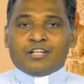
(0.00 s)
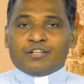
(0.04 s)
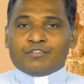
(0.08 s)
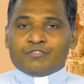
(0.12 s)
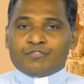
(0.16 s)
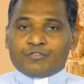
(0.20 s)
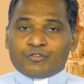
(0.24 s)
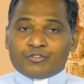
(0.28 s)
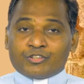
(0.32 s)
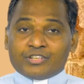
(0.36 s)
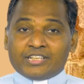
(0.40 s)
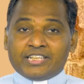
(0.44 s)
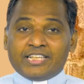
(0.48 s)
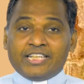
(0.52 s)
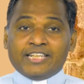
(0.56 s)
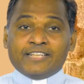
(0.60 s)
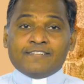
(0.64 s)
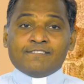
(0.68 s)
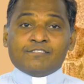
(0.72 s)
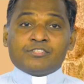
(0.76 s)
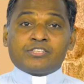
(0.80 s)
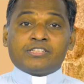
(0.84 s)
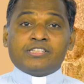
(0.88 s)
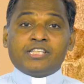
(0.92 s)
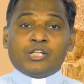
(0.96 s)

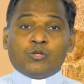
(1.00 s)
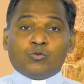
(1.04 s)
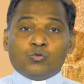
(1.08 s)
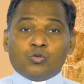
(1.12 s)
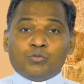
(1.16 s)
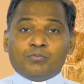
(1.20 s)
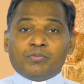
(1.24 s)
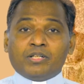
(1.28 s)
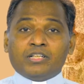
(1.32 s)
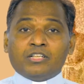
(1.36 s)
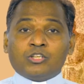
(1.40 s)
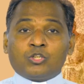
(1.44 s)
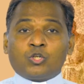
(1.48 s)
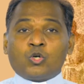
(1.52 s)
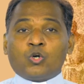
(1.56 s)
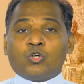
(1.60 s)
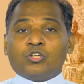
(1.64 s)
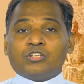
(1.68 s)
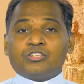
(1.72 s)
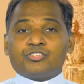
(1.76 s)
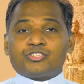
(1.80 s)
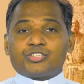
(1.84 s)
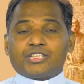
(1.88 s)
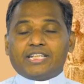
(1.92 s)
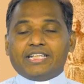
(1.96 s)
forgives the woman
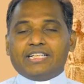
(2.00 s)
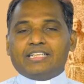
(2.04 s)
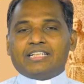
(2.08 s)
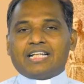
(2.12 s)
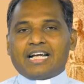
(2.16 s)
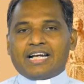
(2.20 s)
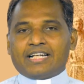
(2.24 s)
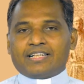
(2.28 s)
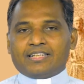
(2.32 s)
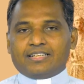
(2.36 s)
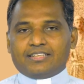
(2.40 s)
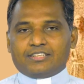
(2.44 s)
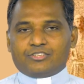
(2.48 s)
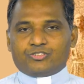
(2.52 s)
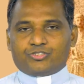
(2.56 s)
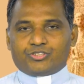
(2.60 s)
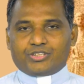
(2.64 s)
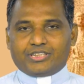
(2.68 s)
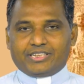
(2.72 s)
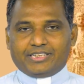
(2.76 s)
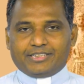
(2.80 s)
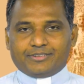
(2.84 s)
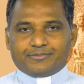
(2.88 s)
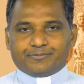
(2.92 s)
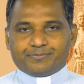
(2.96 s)
caught in
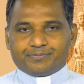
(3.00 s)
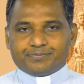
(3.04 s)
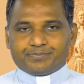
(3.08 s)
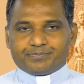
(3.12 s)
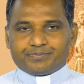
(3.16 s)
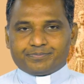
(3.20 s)
adultery.